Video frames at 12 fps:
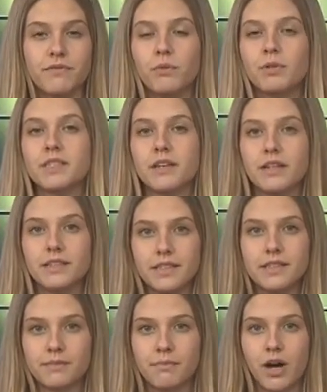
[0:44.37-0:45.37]
for
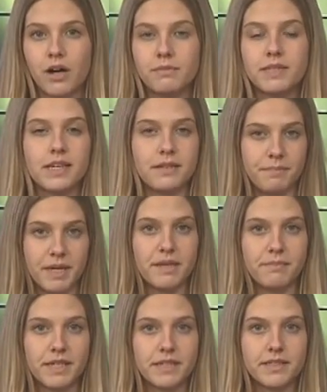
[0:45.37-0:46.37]
Wisconsin's moms and
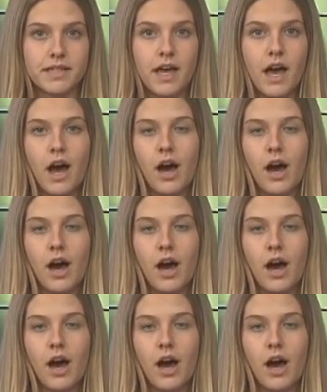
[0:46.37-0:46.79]
babies.